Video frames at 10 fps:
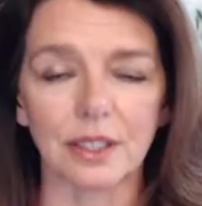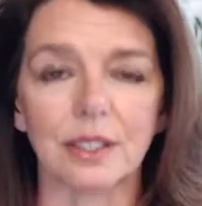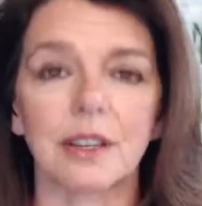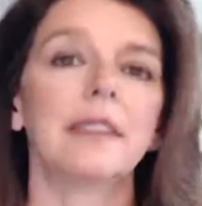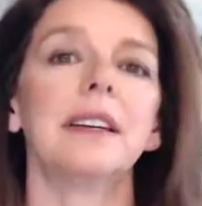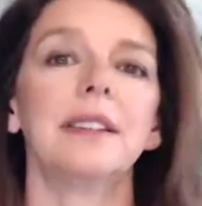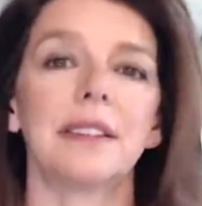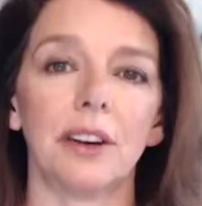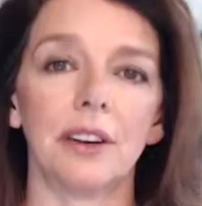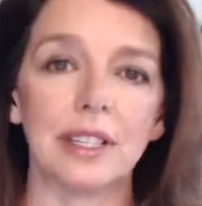nothing is
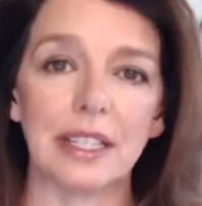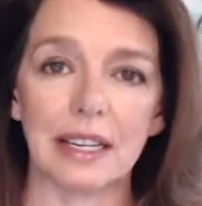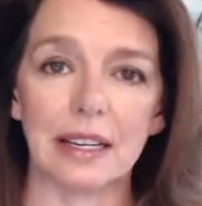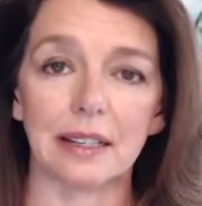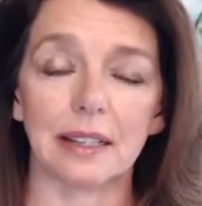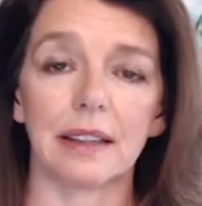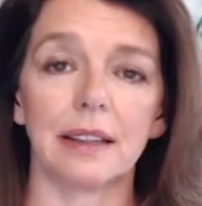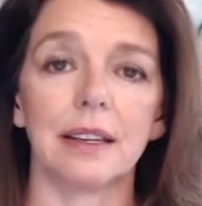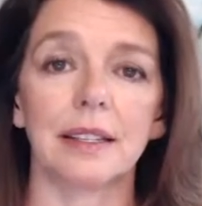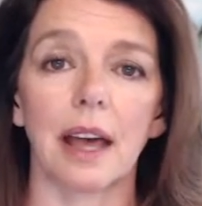guaranteed and
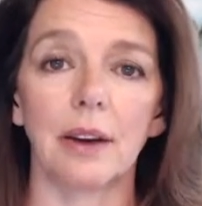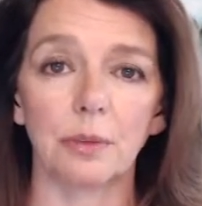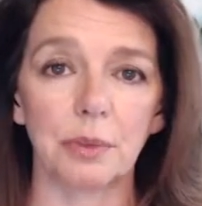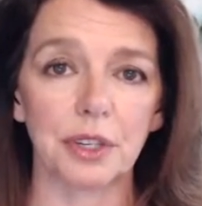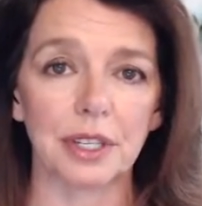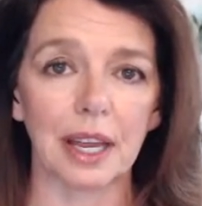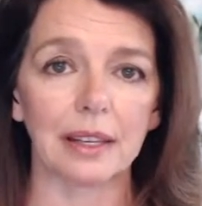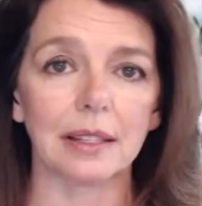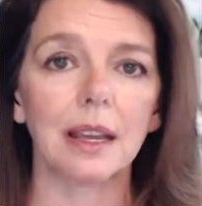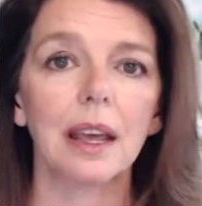nothing is
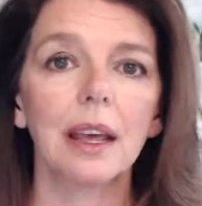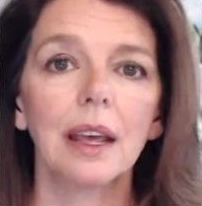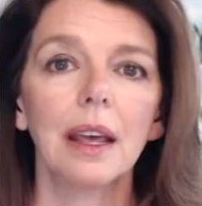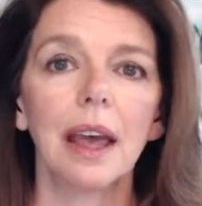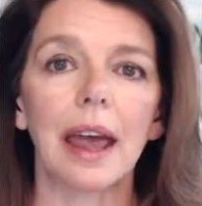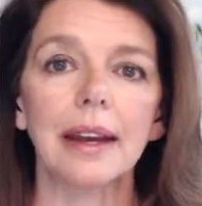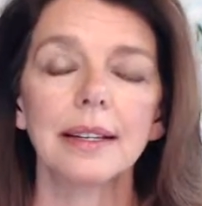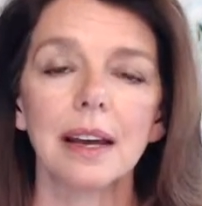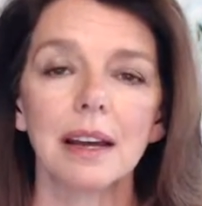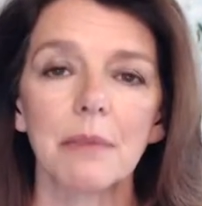100%.
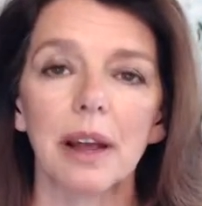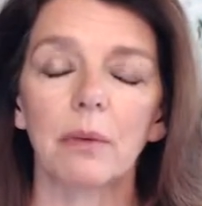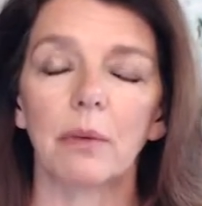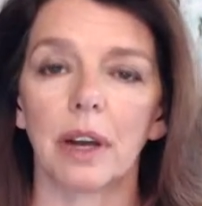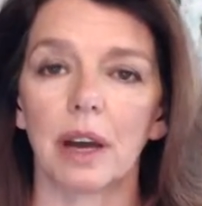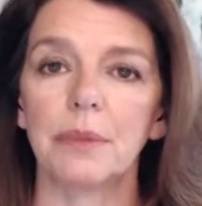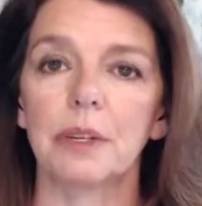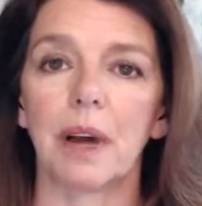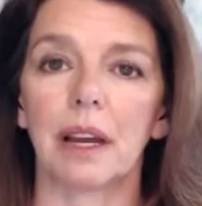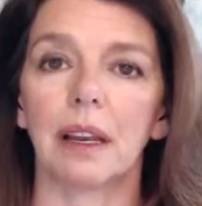Anytime I come to
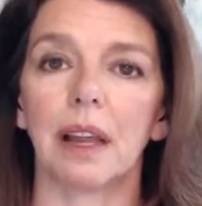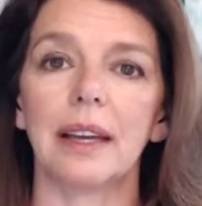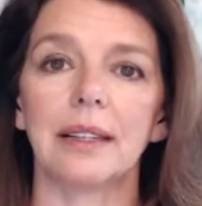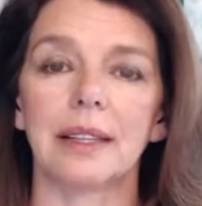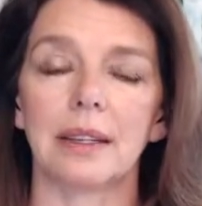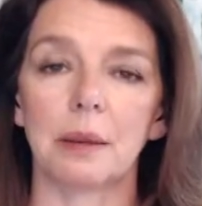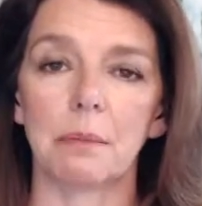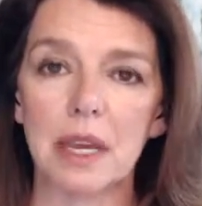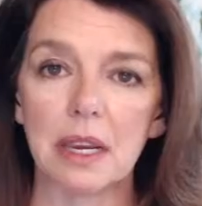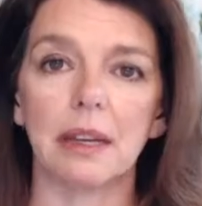my clients as a
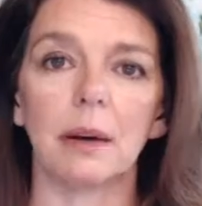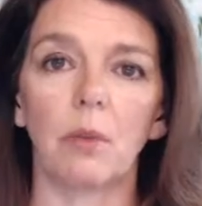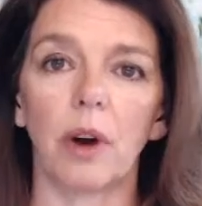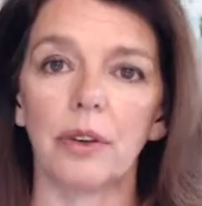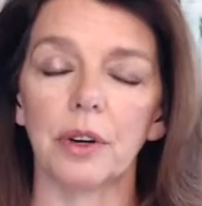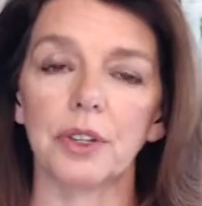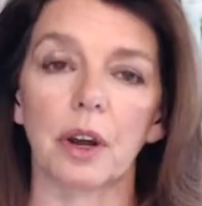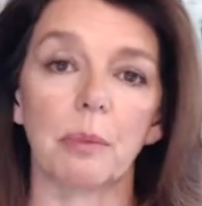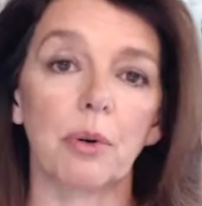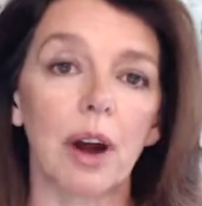medium, whether it's on
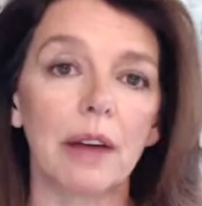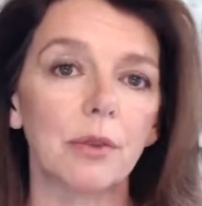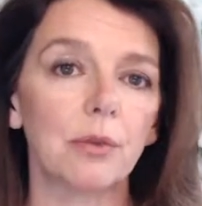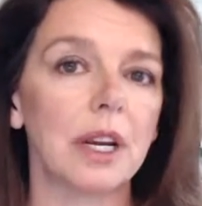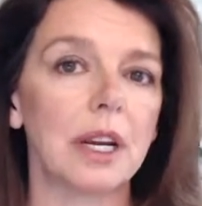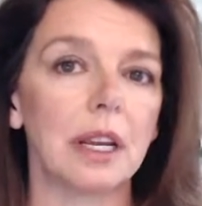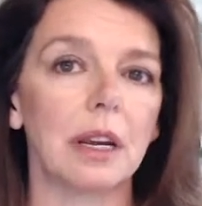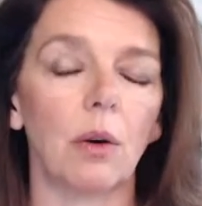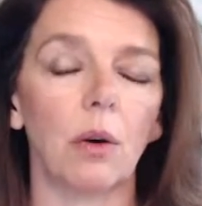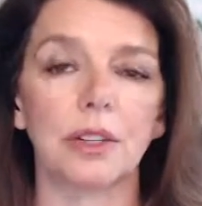a private reading
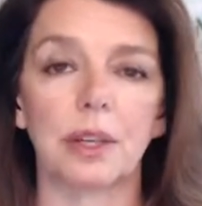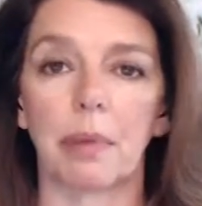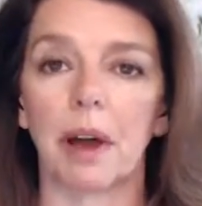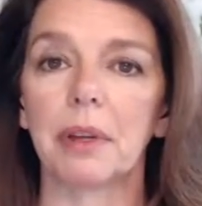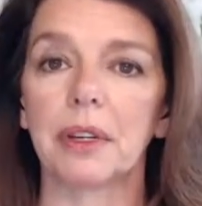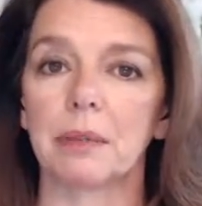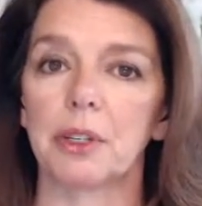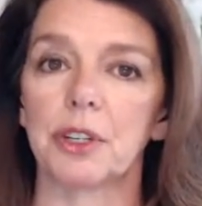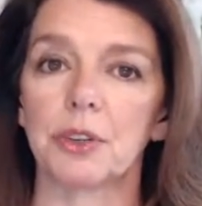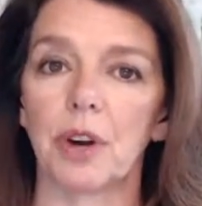or it's a public
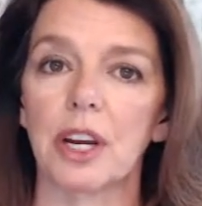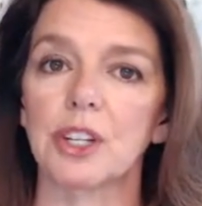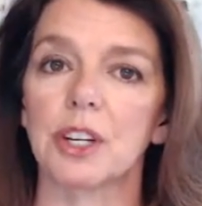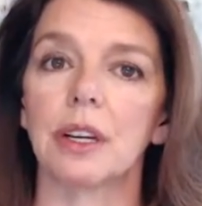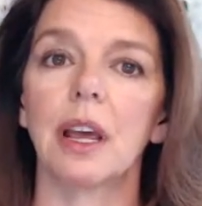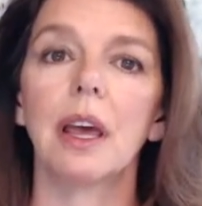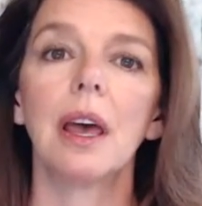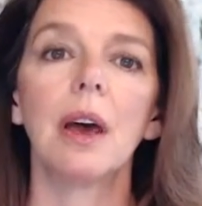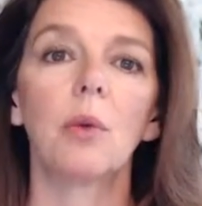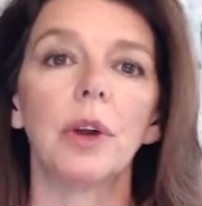demonstration,
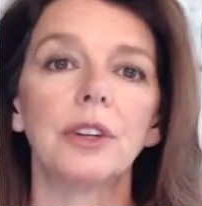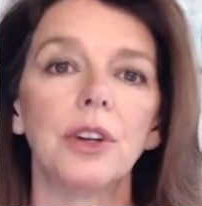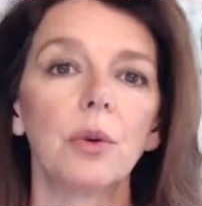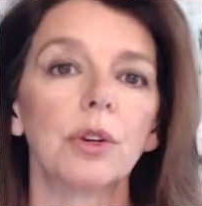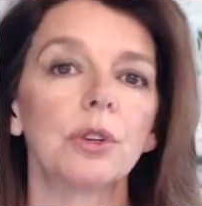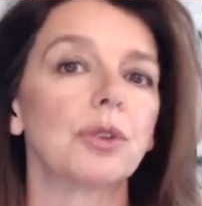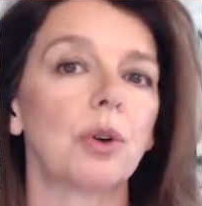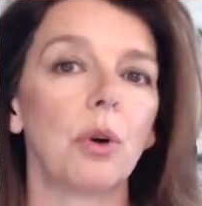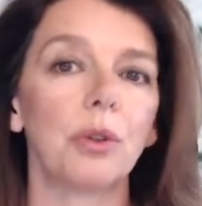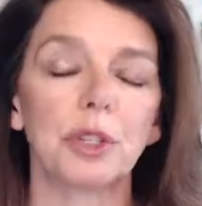we don't
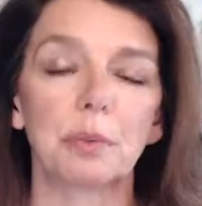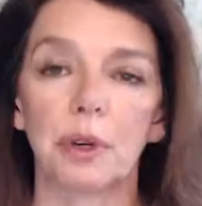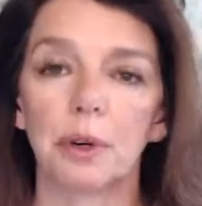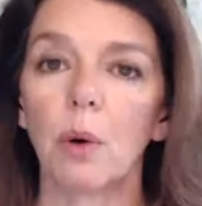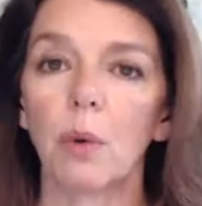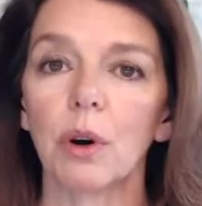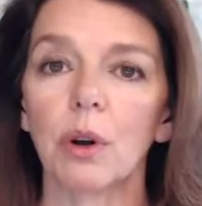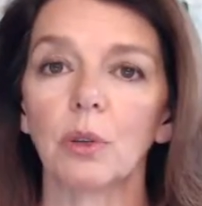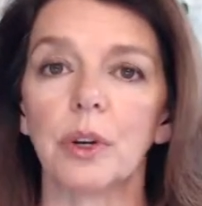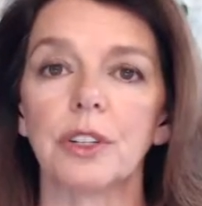control the spirit
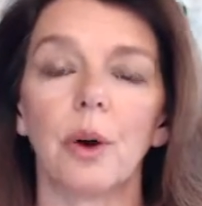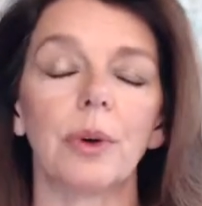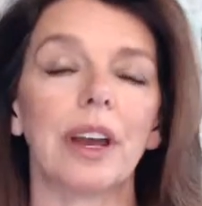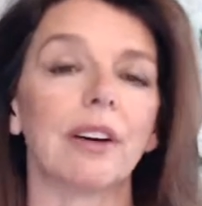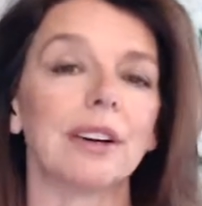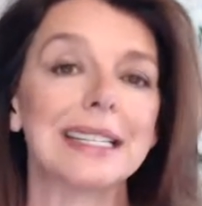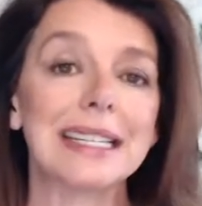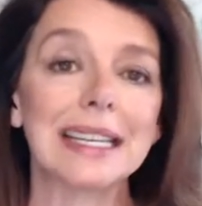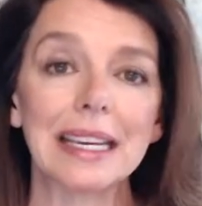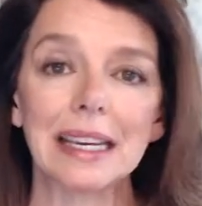world. We don't
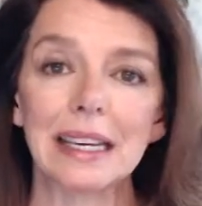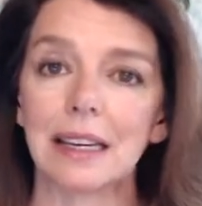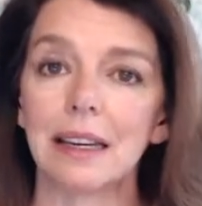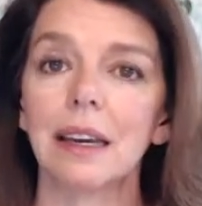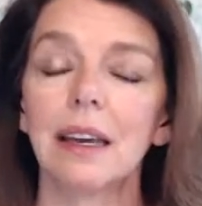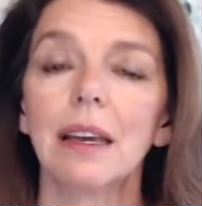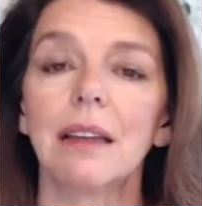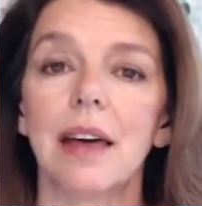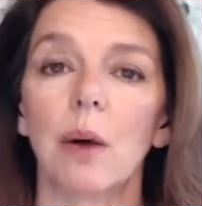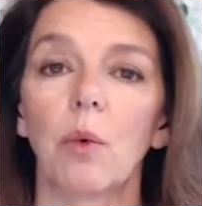guarantee
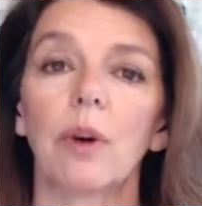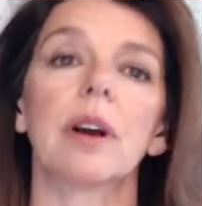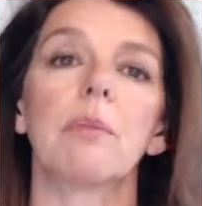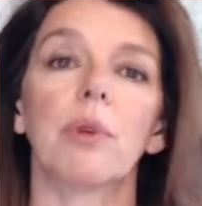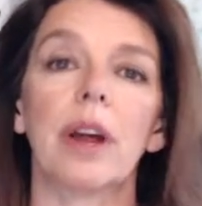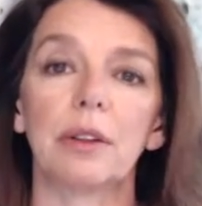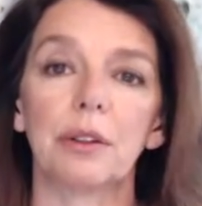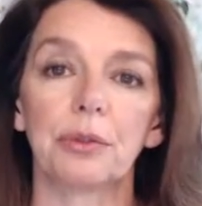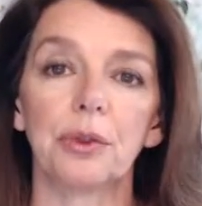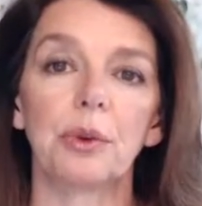that we're going to bring
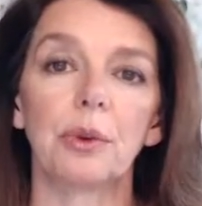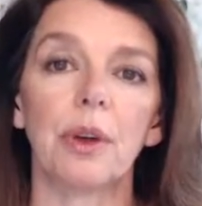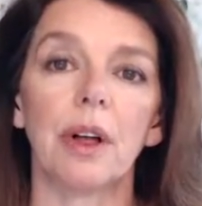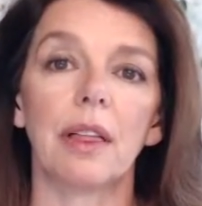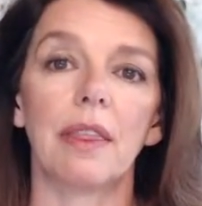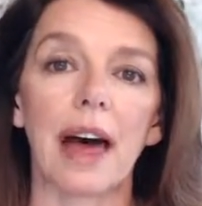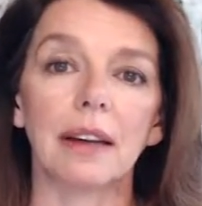through that